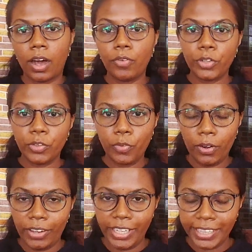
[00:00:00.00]
After
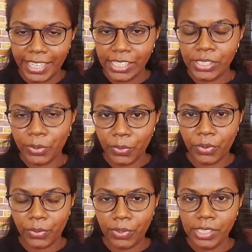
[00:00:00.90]
following these two
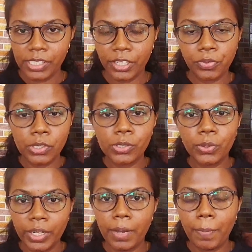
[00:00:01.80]
rules, if you
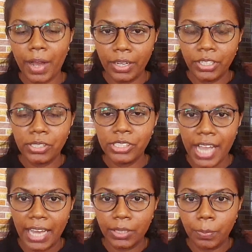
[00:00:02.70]
stood up and you
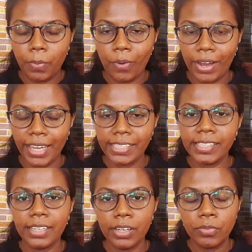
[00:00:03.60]
share the
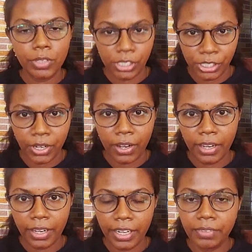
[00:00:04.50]
points, for
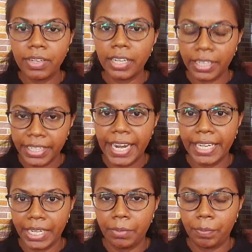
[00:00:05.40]
sure it will
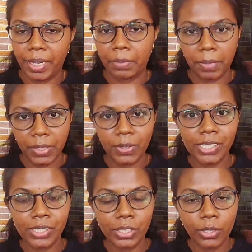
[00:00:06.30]
create an impact
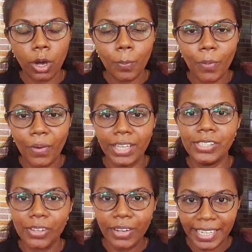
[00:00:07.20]
because your
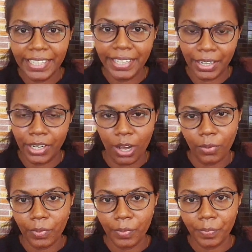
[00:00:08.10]
points are clear
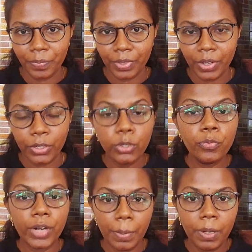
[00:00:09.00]
now.
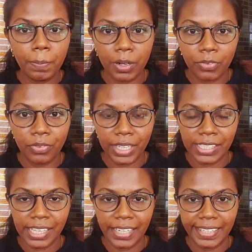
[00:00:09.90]
You framed a
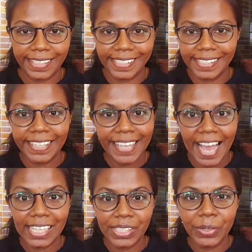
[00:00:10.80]
perfect sentence.
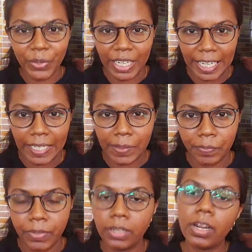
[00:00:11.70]
Yes, you did it.
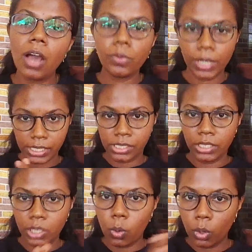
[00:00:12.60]
Now let's
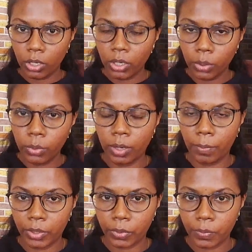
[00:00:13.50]
see the golden rule
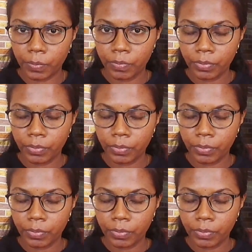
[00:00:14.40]
number 2.